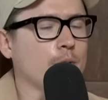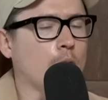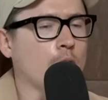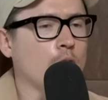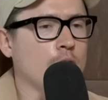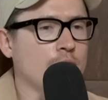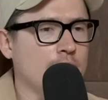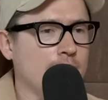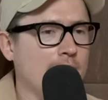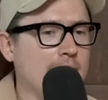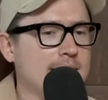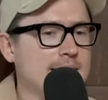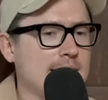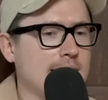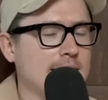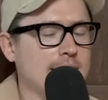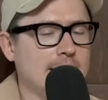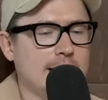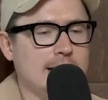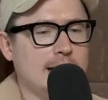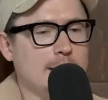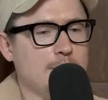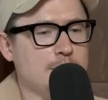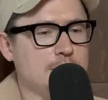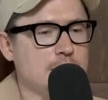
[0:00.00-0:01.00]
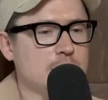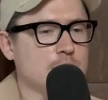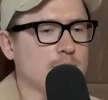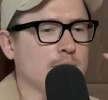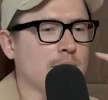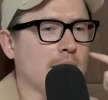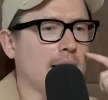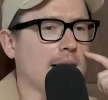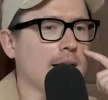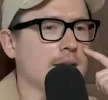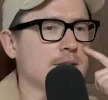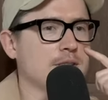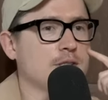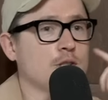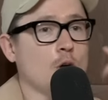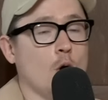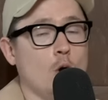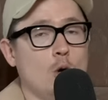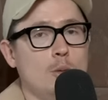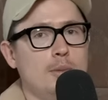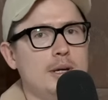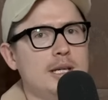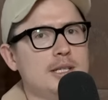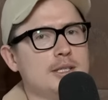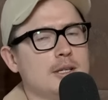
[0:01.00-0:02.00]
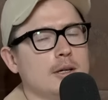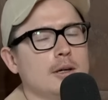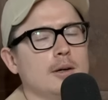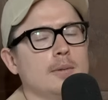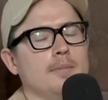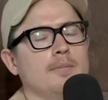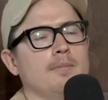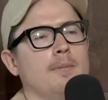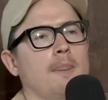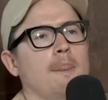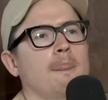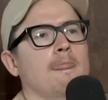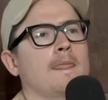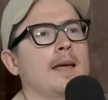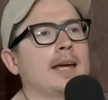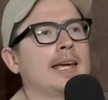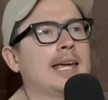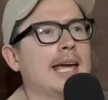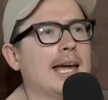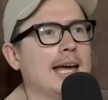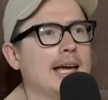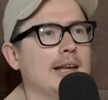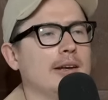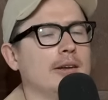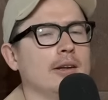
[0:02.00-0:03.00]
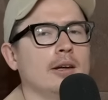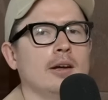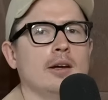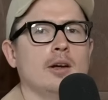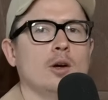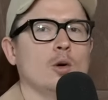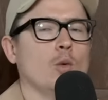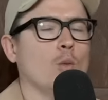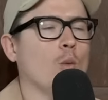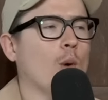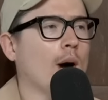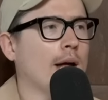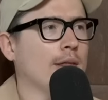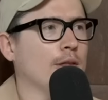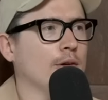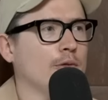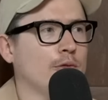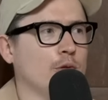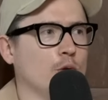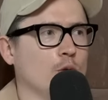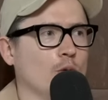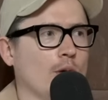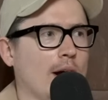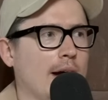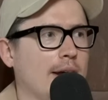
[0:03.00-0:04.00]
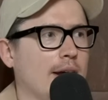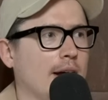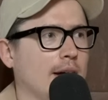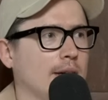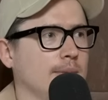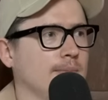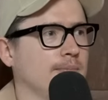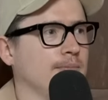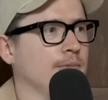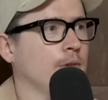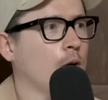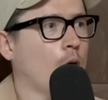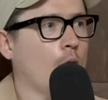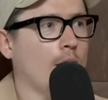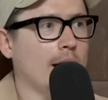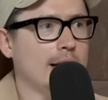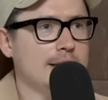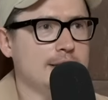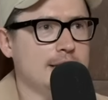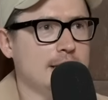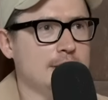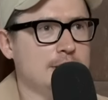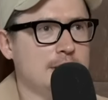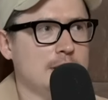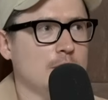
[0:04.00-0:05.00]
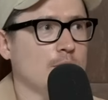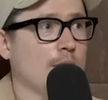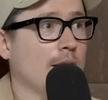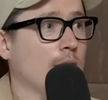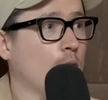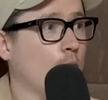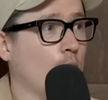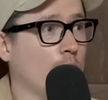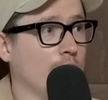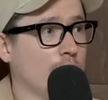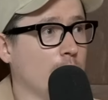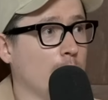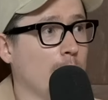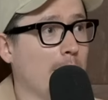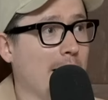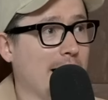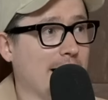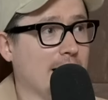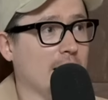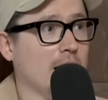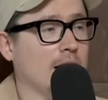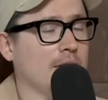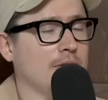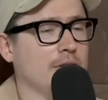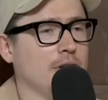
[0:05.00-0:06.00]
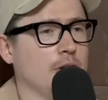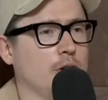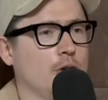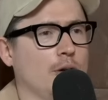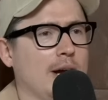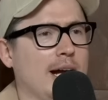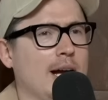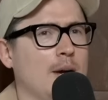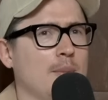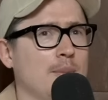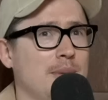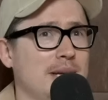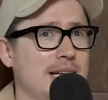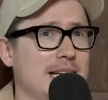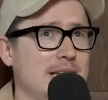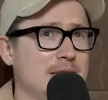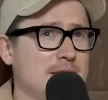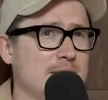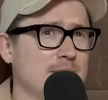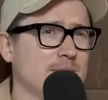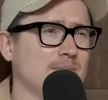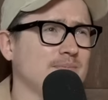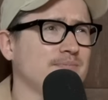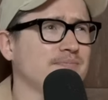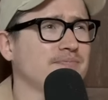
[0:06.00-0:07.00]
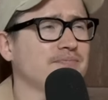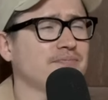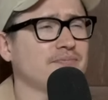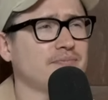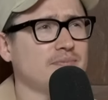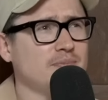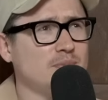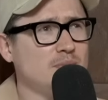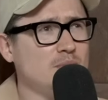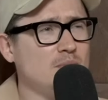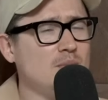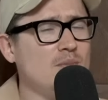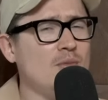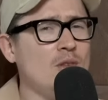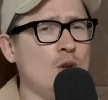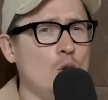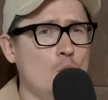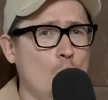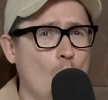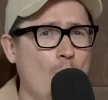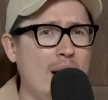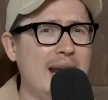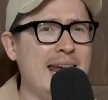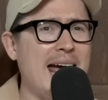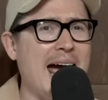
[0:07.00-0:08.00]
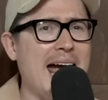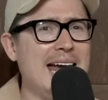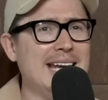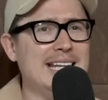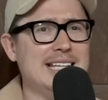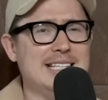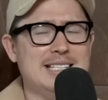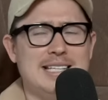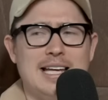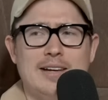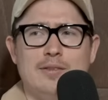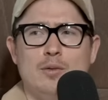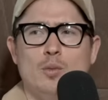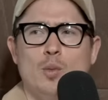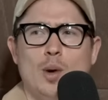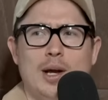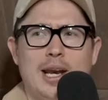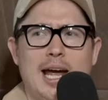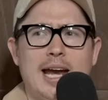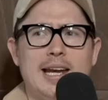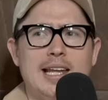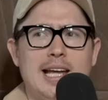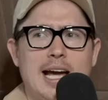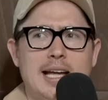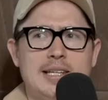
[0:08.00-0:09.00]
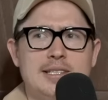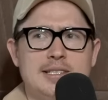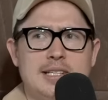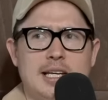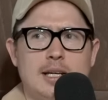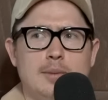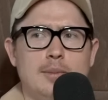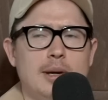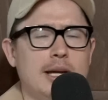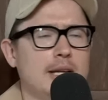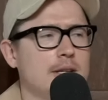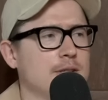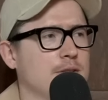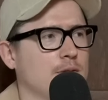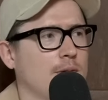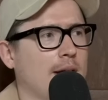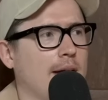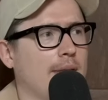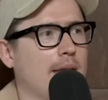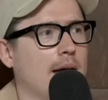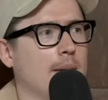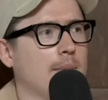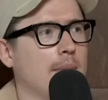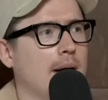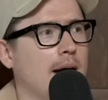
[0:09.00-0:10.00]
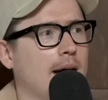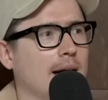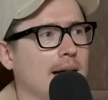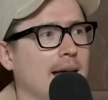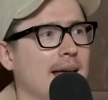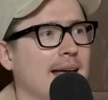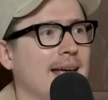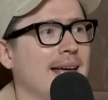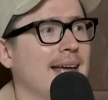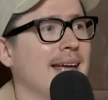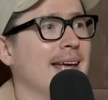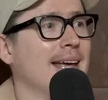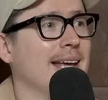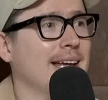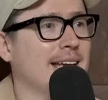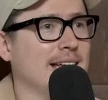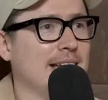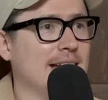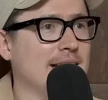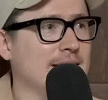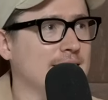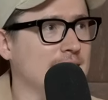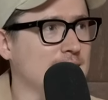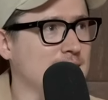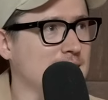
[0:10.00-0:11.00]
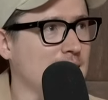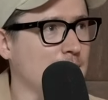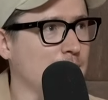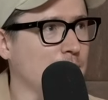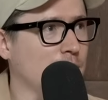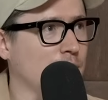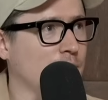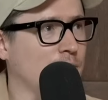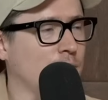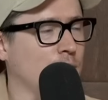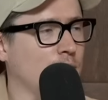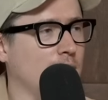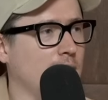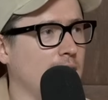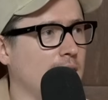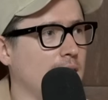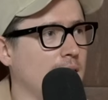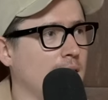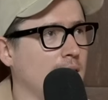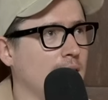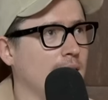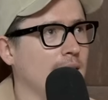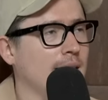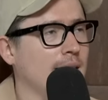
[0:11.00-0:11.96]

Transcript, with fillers: I don't think they take any key position players. Toby's a, again, wonderful runner, high intensity runner off the back half of the ground, but he's 187, 188 centimeters around mm. that mark, can intercept the footy.